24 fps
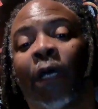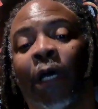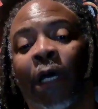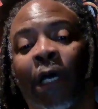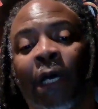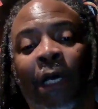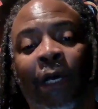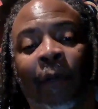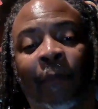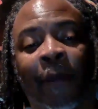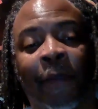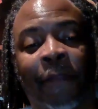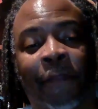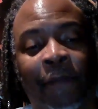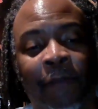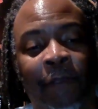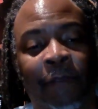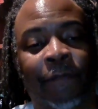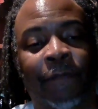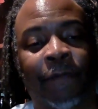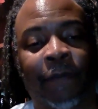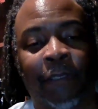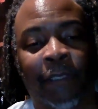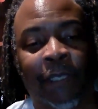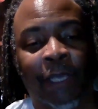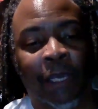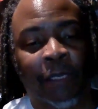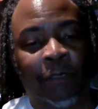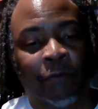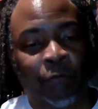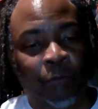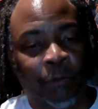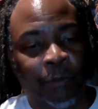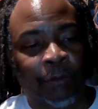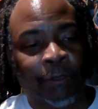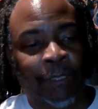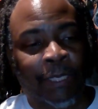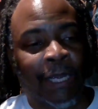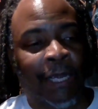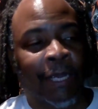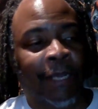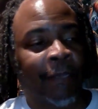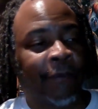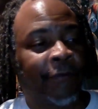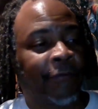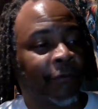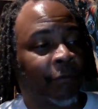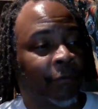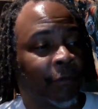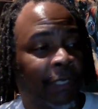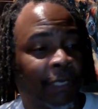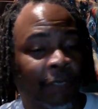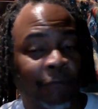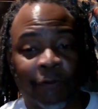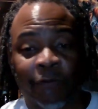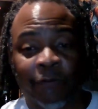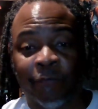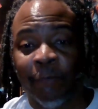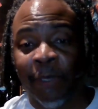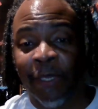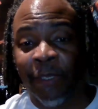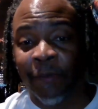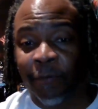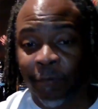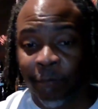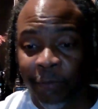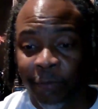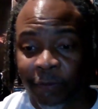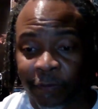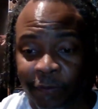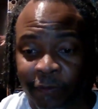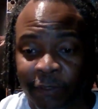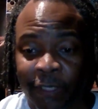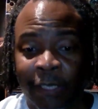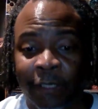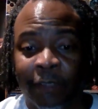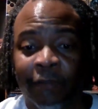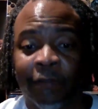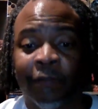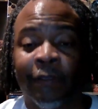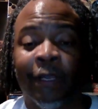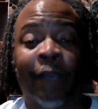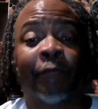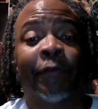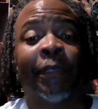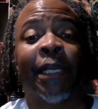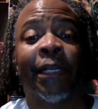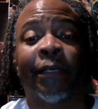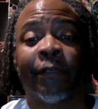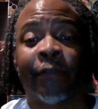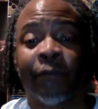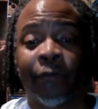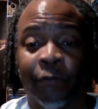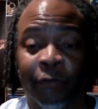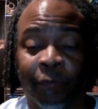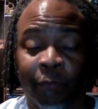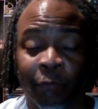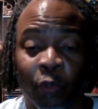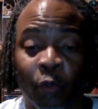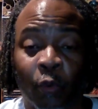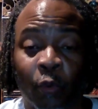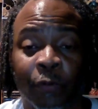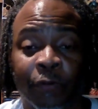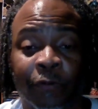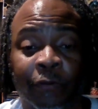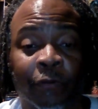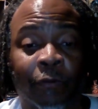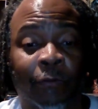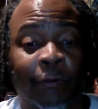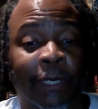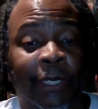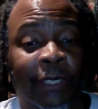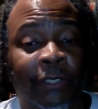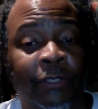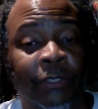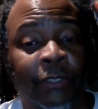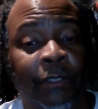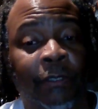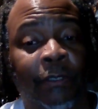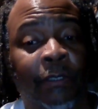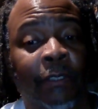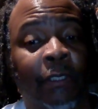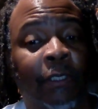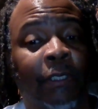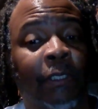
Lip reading: I think they kind of realize, okay, we've made some mistakes. Now we got to do some course correction.